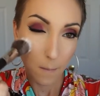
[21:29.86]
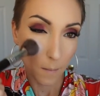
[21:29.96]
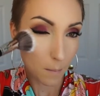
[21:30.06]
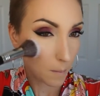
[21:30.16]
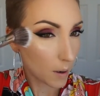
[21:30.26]

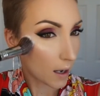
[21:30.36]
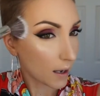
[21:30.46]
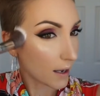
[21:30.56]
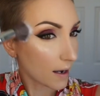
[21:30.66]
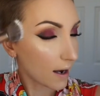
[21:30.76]

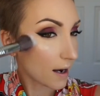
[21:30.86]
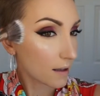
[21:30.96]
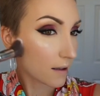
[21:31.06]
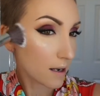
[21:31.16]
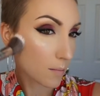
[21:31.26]
my
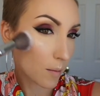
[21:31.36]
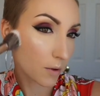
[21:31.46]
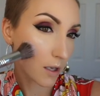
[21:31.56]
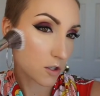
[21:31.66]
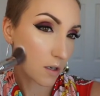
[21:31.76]
highlight, my
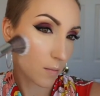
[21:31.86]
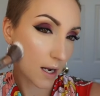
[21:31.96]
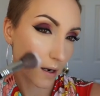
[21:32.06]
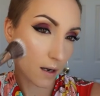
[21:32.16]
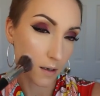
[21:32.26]
blush, and my
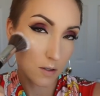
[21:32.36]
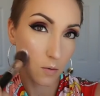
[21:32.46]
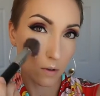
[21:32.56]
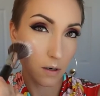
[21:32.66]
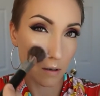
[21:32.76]

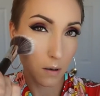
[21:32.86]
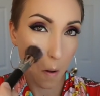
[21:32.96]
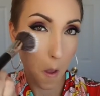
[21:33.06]
contour.